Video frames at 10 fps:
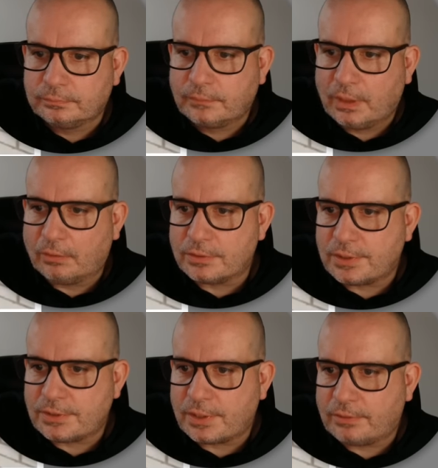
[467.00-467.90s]
All right,
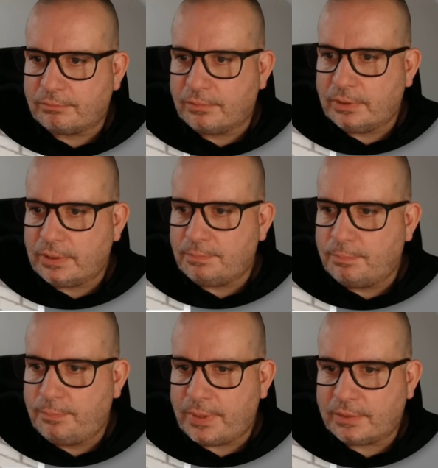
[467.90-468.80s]
so that's had a really
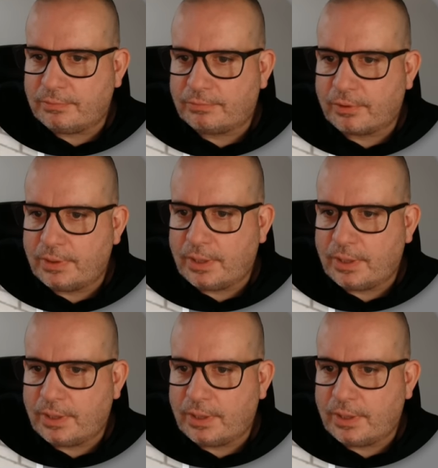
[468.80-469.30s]
big front